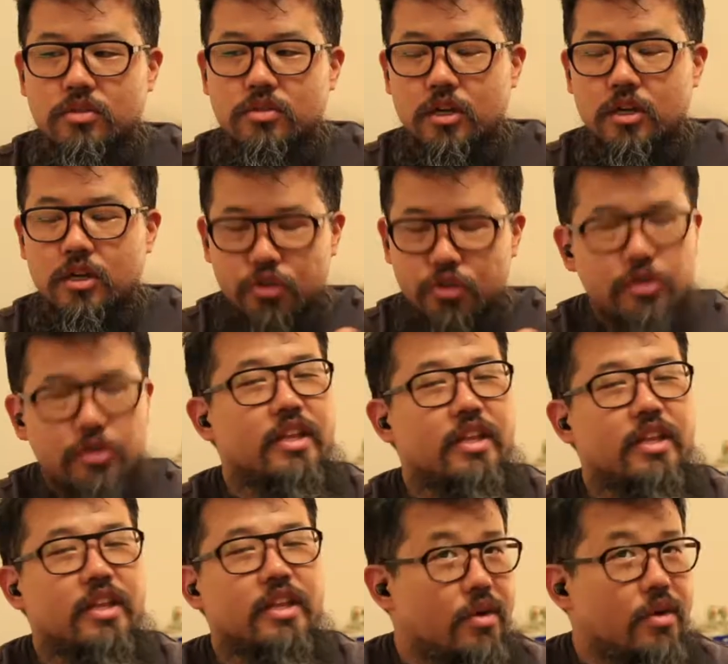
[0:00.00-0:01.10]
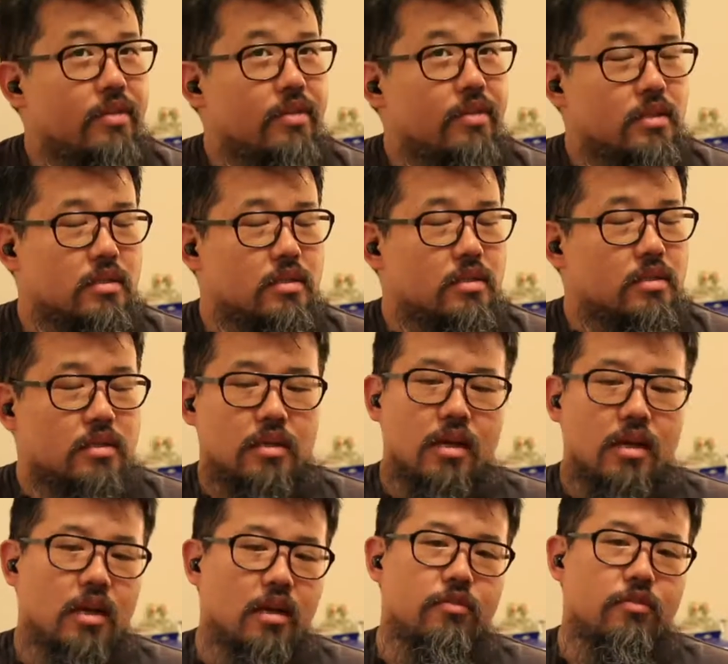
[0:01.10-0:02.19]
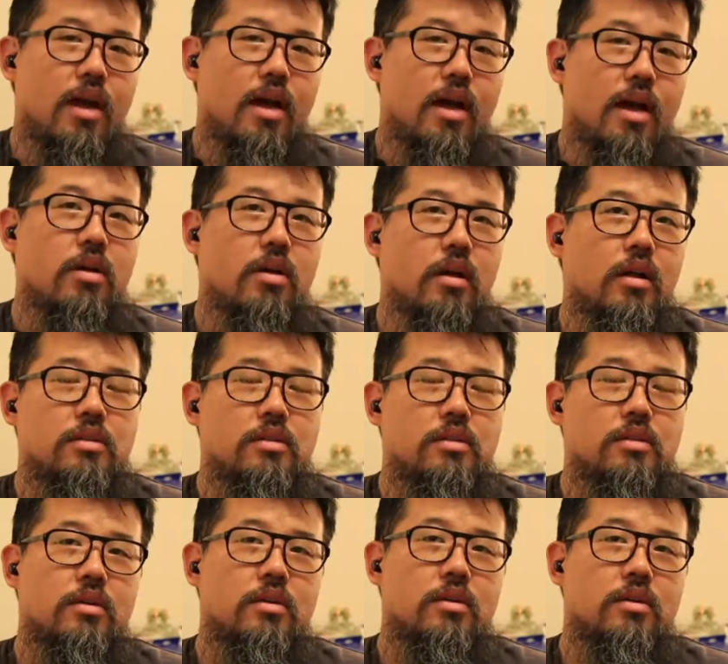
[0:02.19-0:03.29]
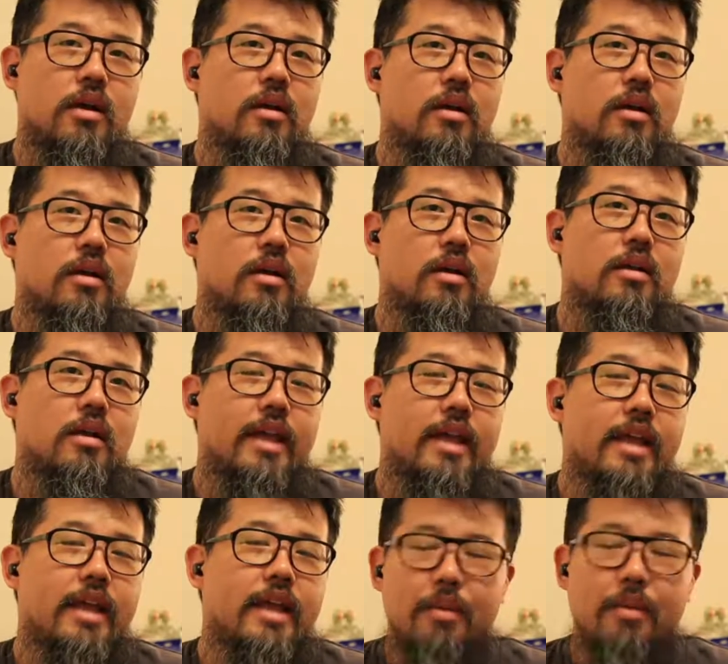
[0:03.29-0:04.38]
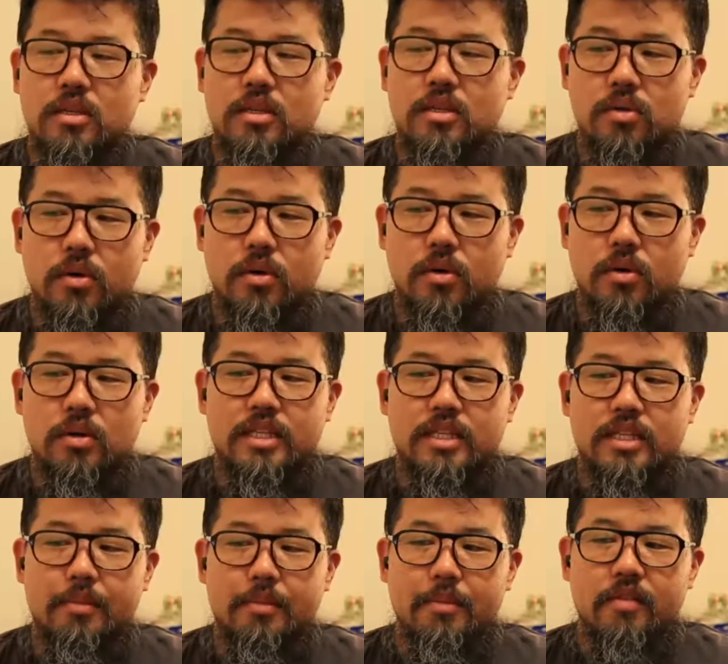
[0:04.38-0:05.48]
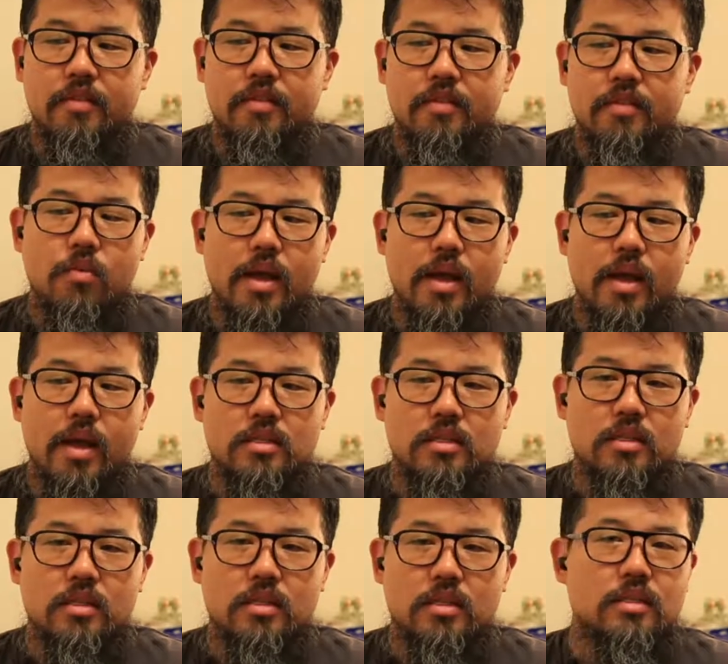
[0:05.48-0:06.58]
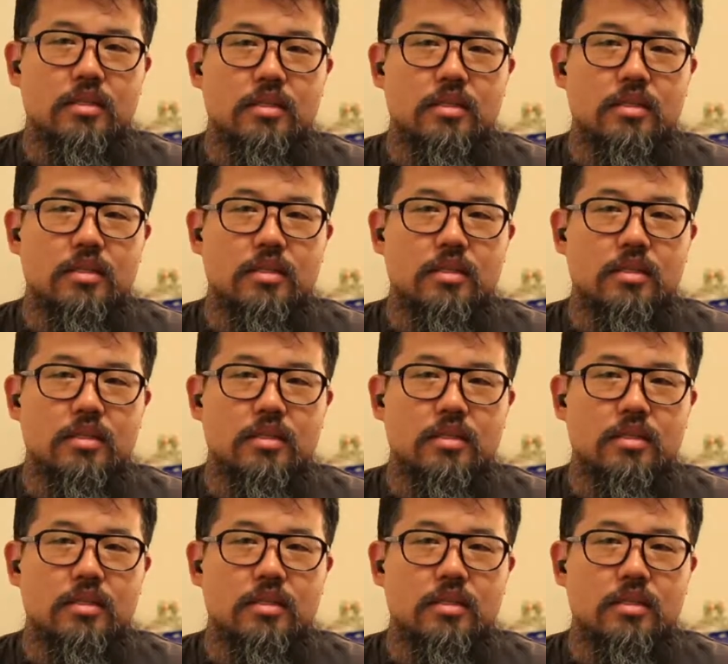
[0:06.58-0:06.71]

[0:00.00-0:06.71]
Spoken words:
triggering their cravings for alcohol. So yeah, I mean, the story goes that Demi Lovato went into this